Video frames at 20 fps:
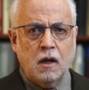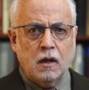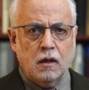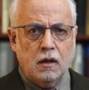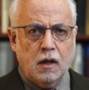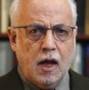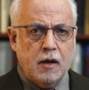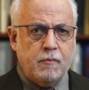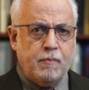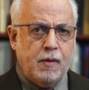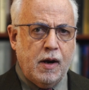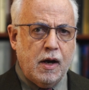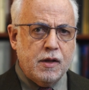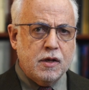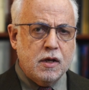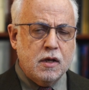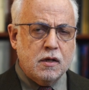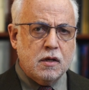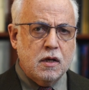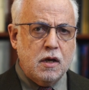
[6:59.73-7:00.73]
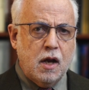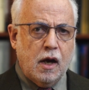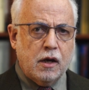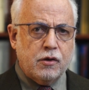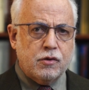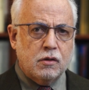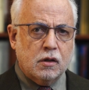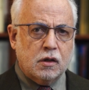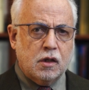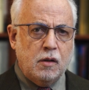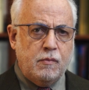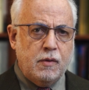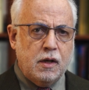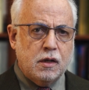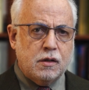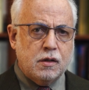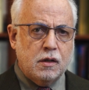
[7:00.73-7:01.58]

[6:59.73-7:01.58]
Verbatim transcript: led by the International Committee